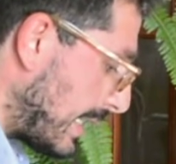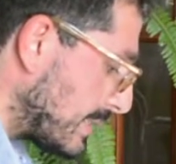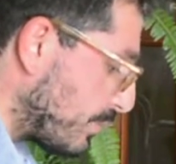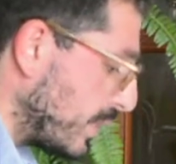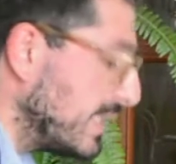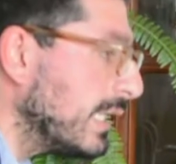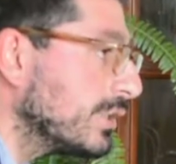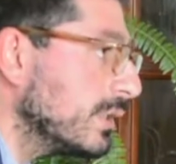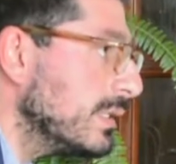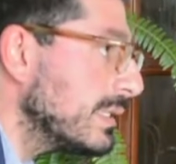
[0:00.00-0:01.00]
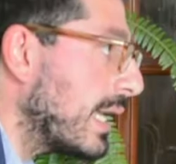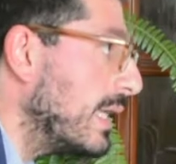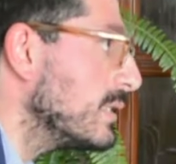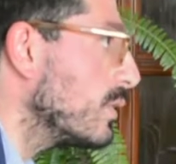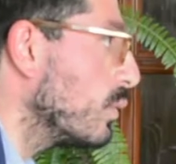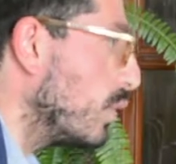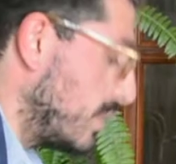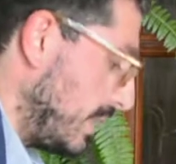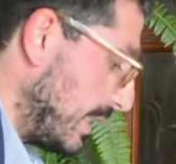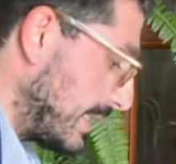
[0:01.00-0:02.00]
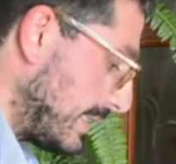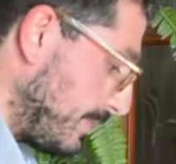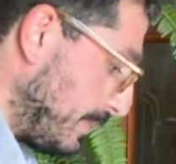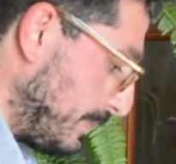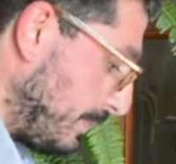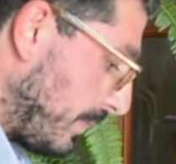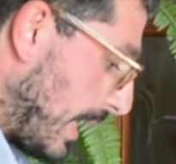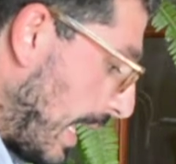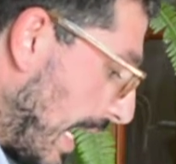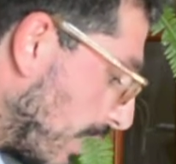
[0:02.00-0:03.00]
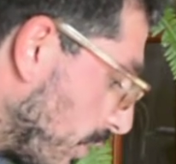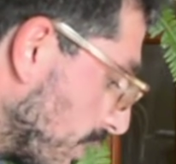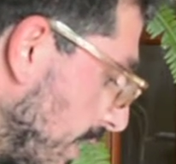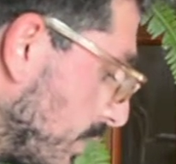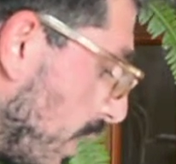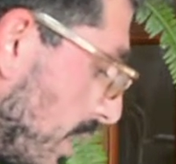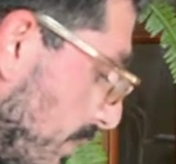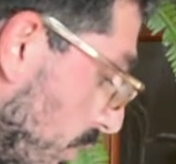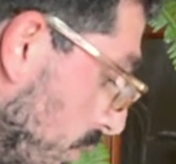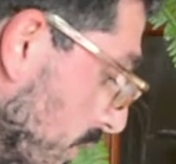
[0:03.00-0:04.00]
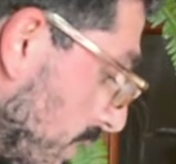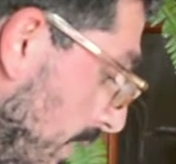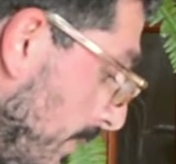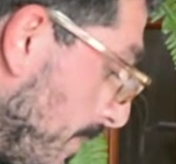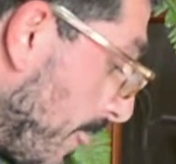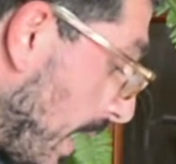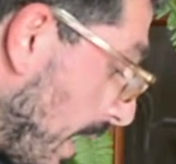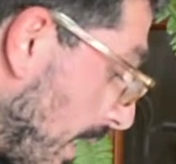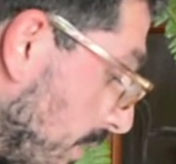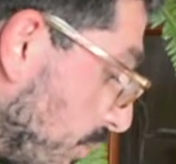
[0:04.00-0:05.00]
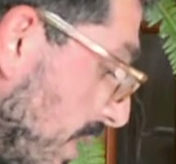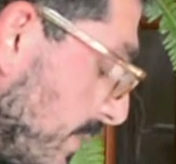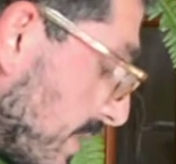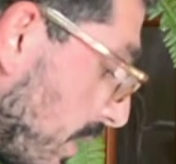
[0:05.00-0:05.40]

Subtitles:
as predictions and warnings. According to An-Nabulusi, dreams